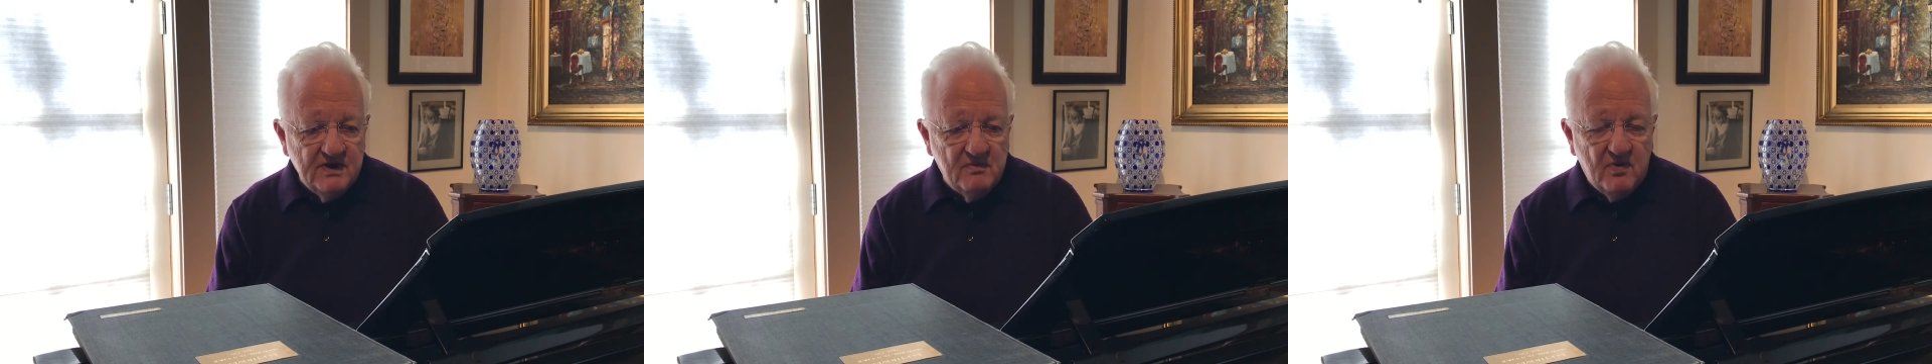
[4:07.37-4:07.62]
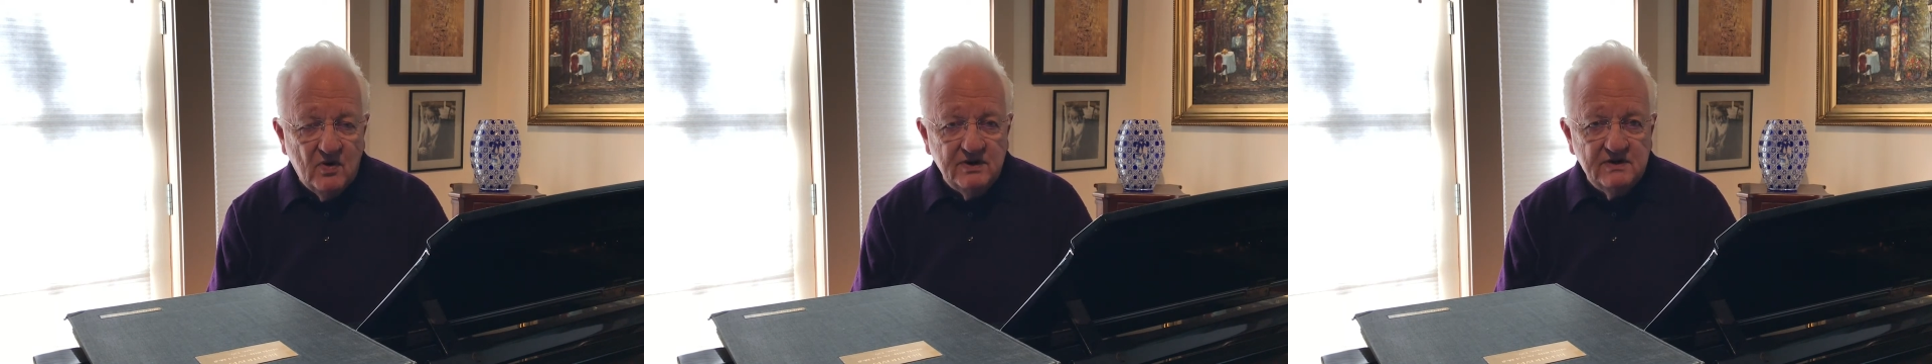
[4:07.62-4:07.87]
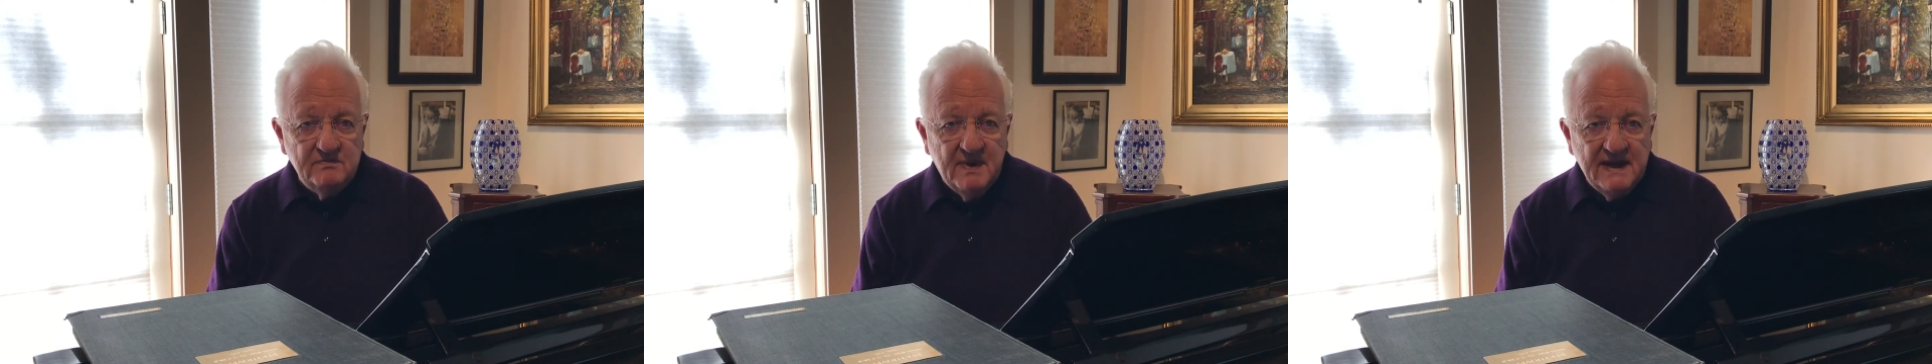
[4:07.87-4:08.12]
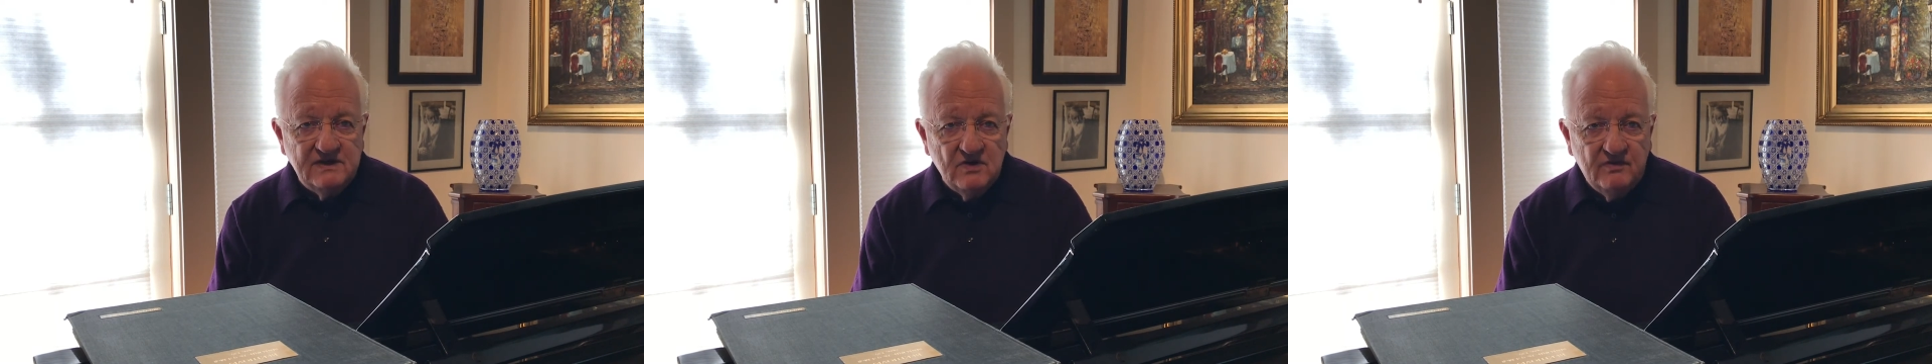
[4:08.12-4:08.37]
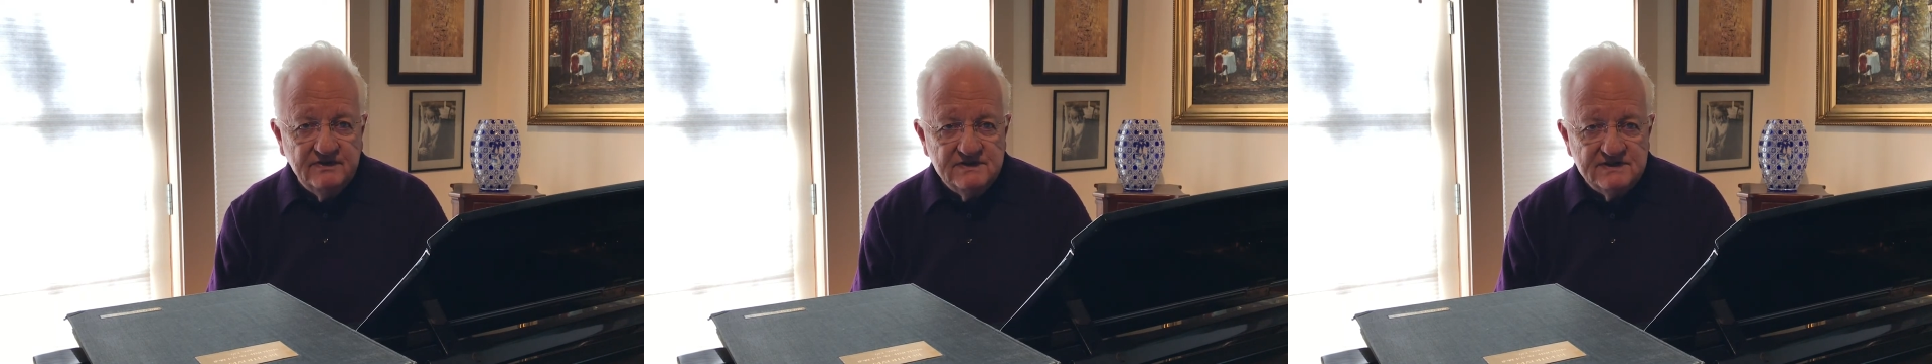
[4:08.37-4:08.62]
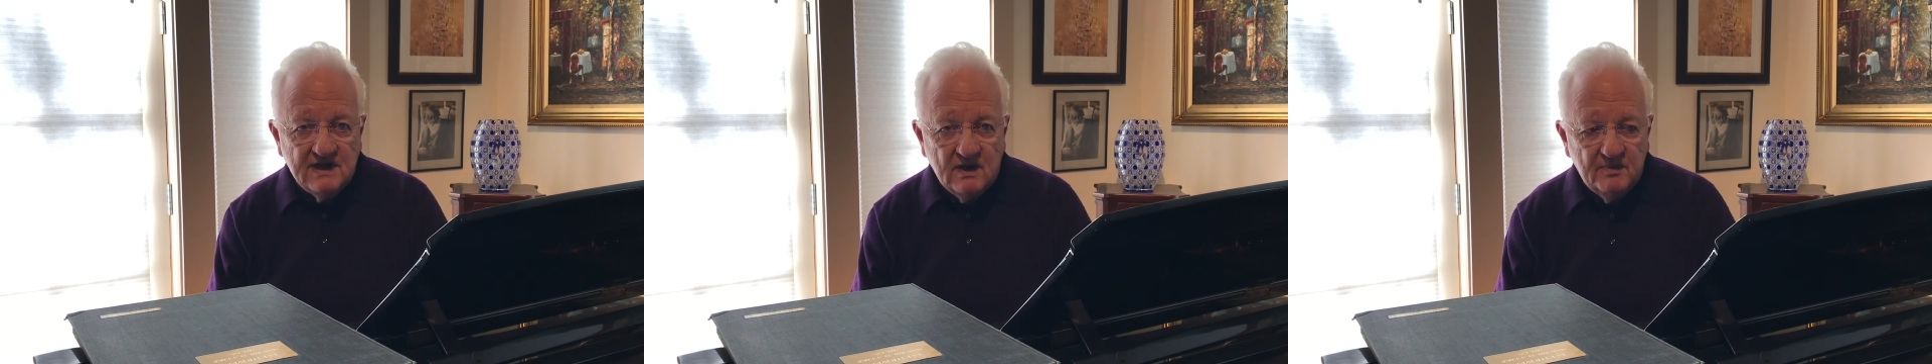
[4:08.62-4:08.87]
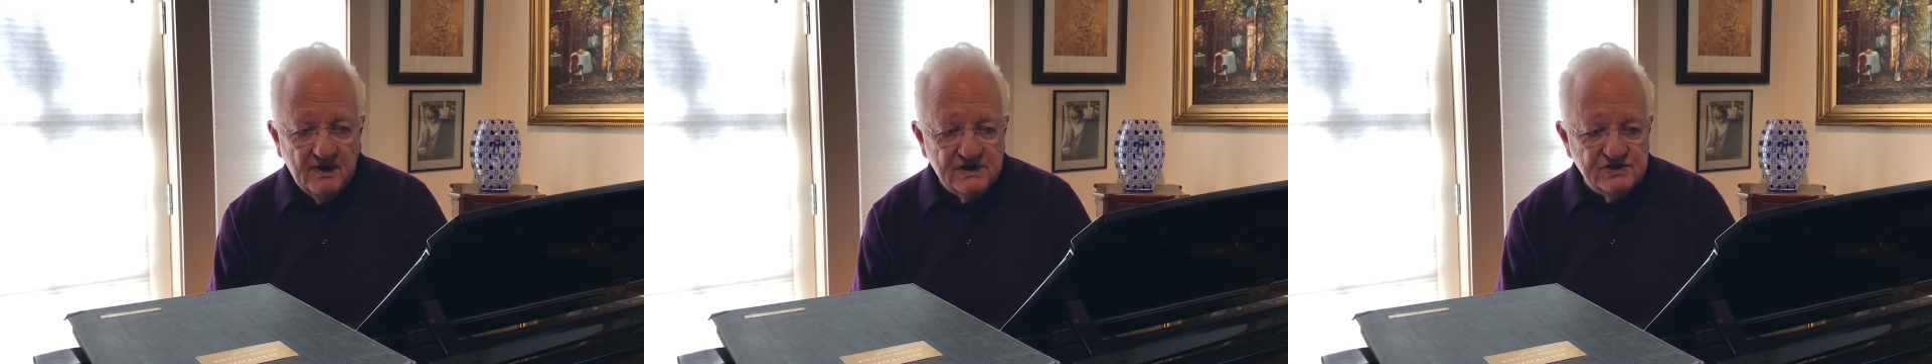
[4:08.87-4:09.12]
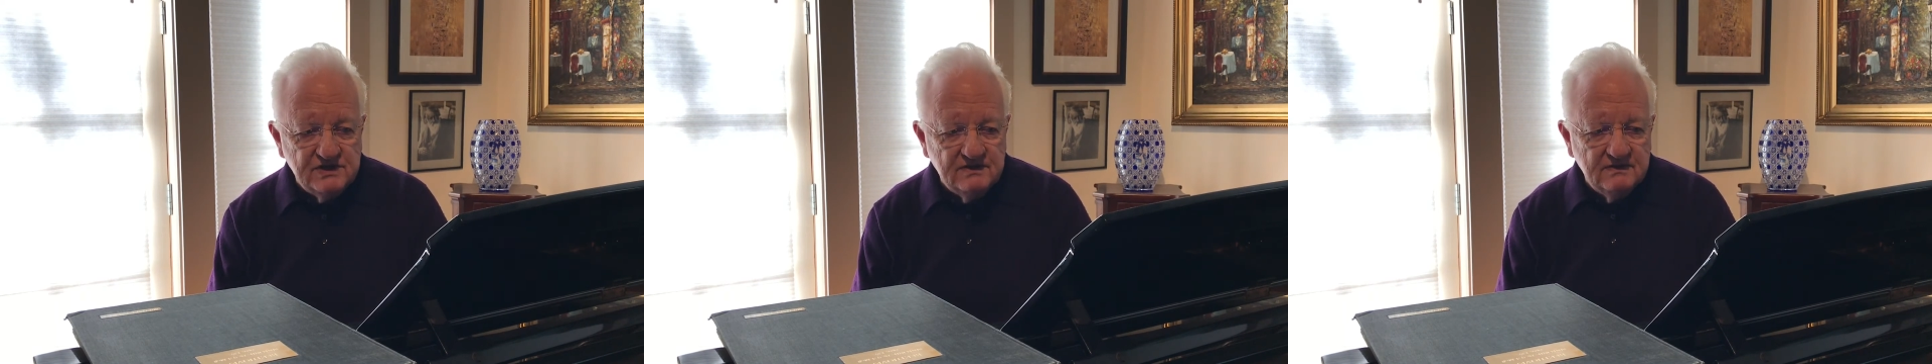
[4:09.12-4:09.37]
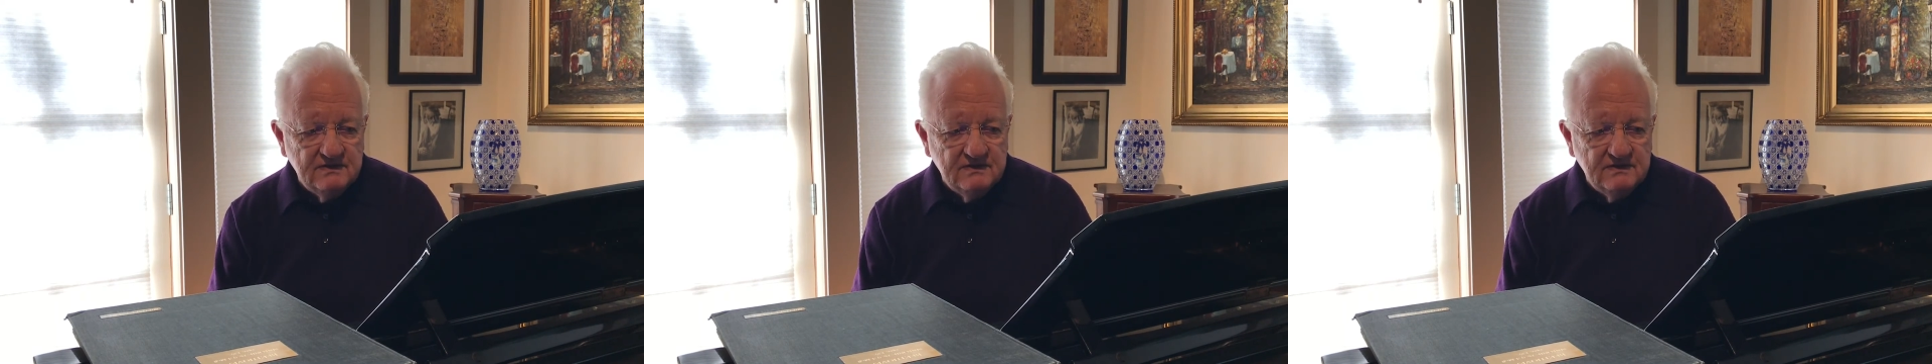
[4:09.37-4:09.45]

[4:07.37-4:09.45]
aborted Beethoven Celebration.